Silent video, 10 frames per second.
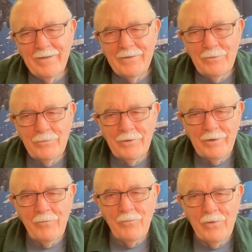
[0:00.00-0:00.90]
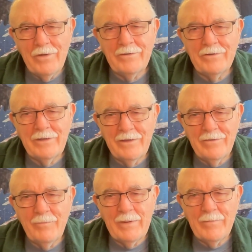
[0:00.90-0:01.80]
You really want to
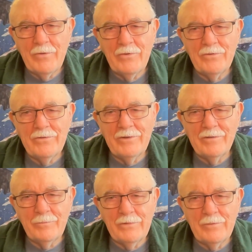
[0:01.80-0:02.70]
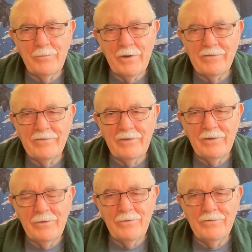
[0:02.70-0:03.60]
give people
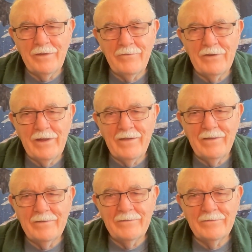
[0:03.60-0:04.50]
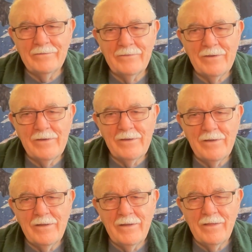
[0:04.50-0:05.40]
depressing news every day?
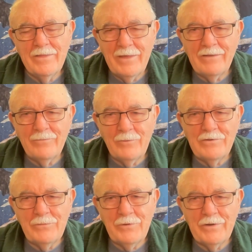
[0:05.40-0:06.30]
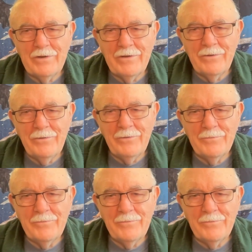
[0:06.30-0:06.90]
That's what you want to do?